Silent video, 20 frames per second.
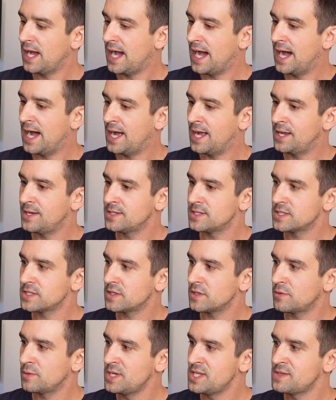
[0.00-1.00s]
and
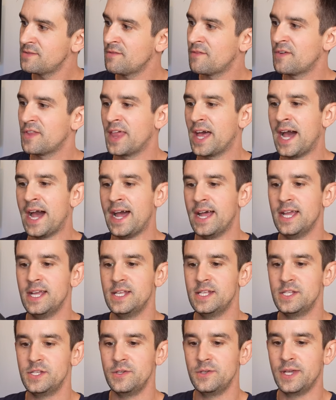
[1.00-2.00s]
the reason for that
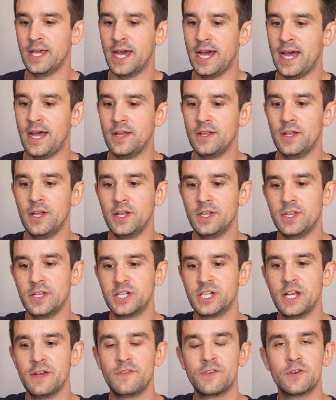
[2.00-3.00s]
is you get the
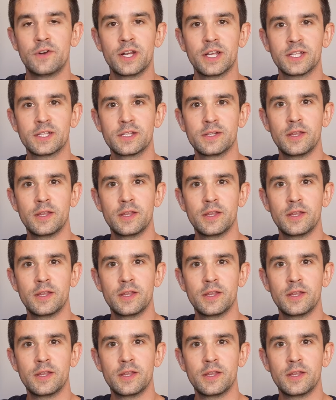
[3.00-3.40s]
shifter,